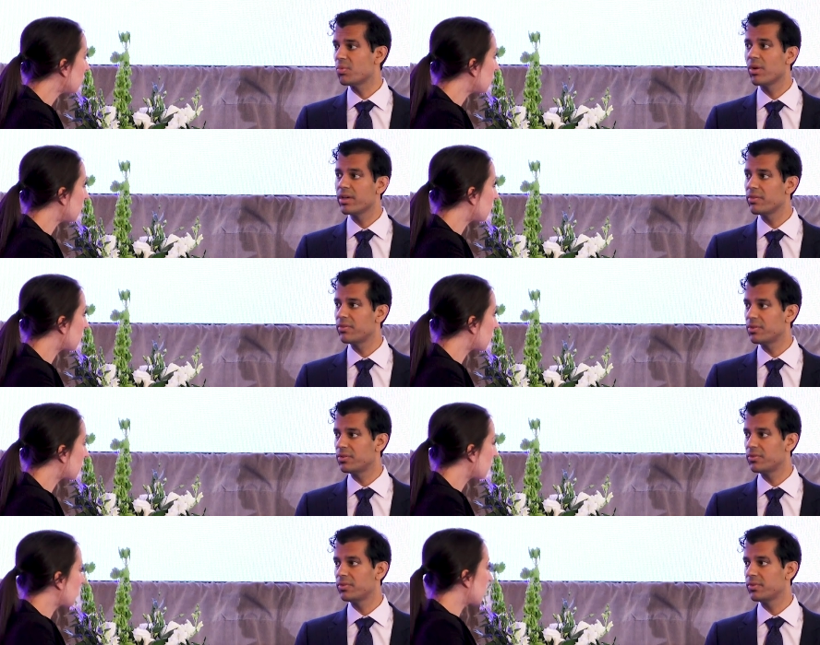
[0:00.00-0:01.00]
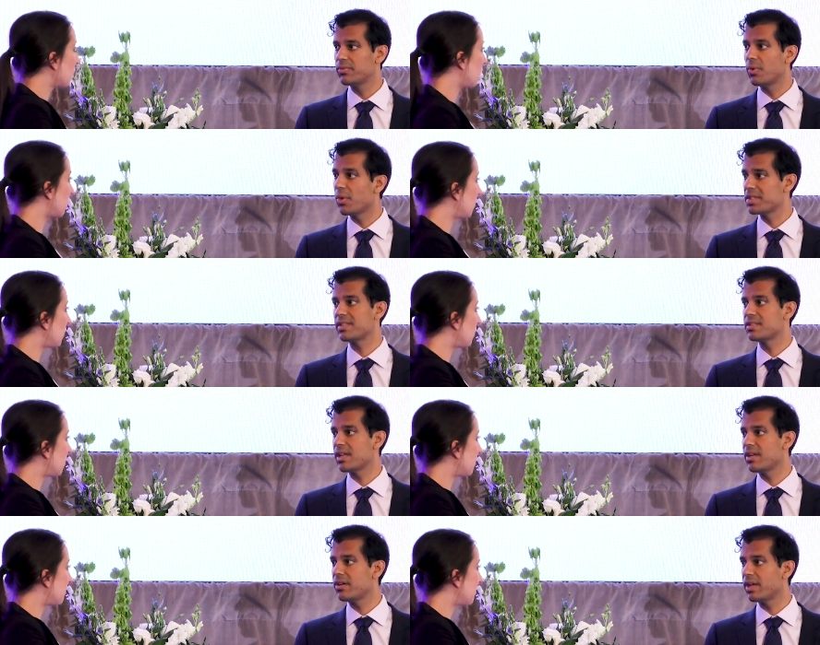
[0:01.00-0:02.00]
Speaker 1: a wonderful force that's
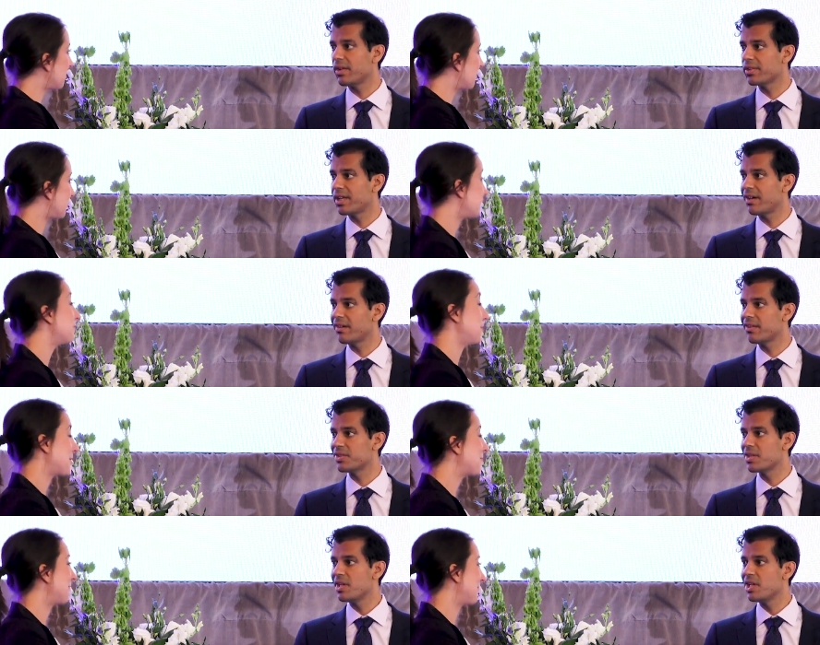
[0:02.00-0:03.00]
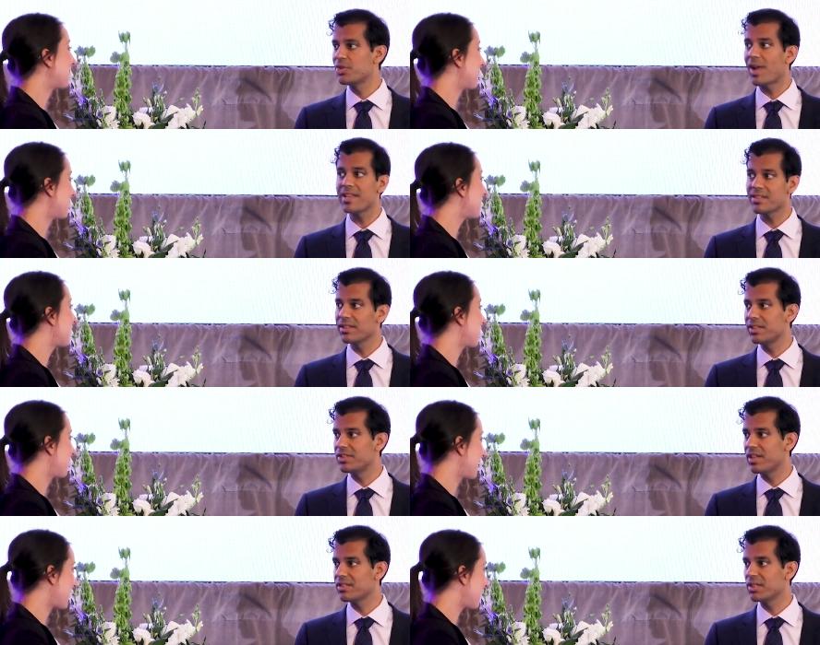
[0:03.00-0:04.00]
entered healthcare and is drastically
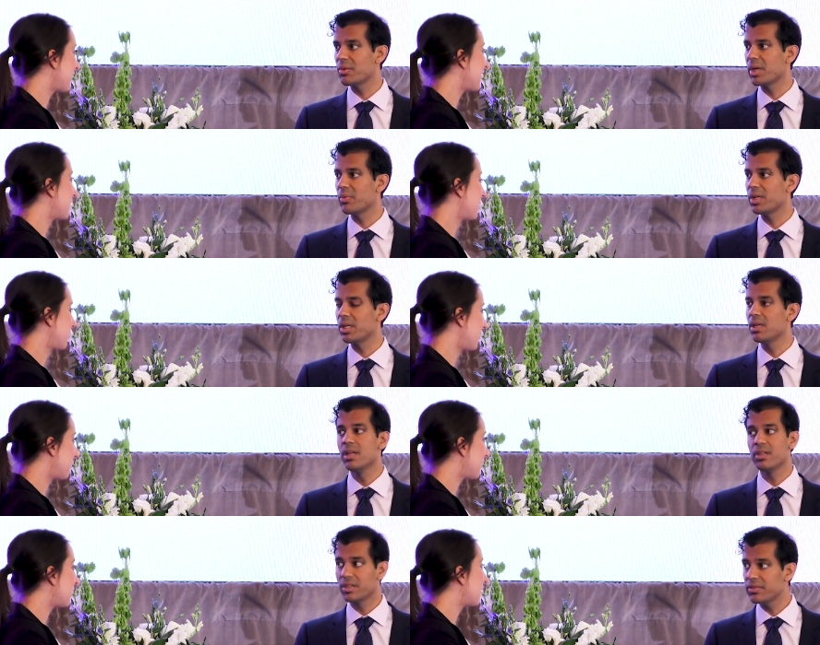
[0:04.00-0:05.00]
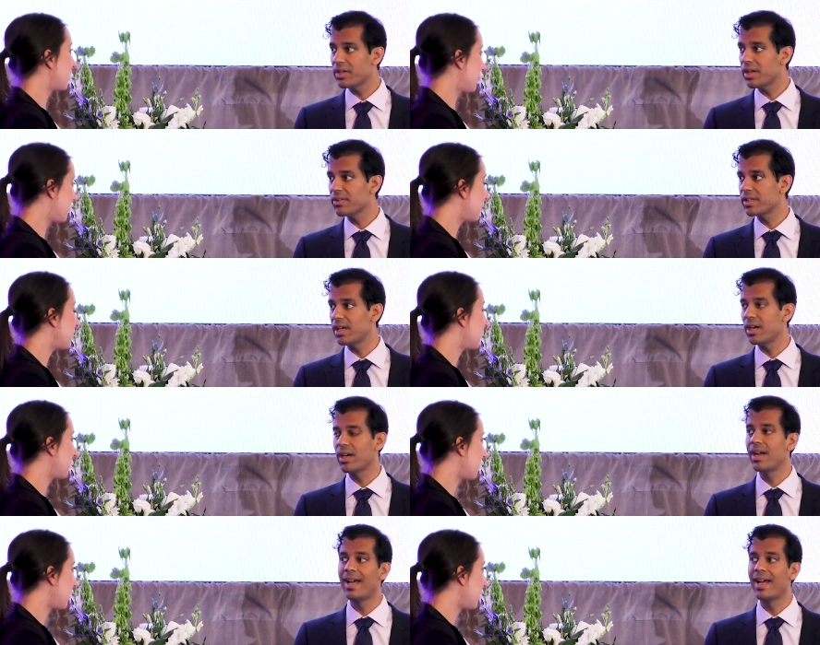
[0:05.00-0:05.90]
changing the way we deliver healthcare,